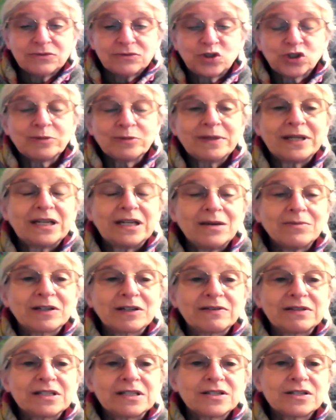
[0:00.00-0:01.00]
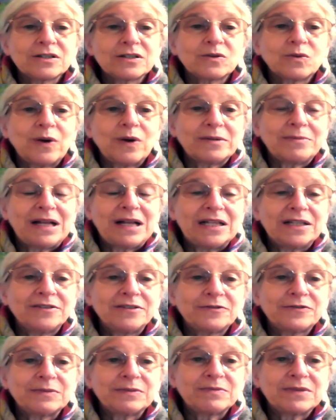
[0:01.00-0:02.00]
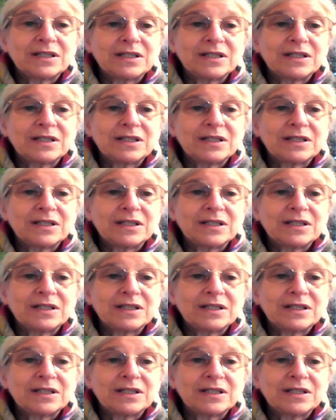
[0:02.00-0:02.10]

German immigrants to Guatemala from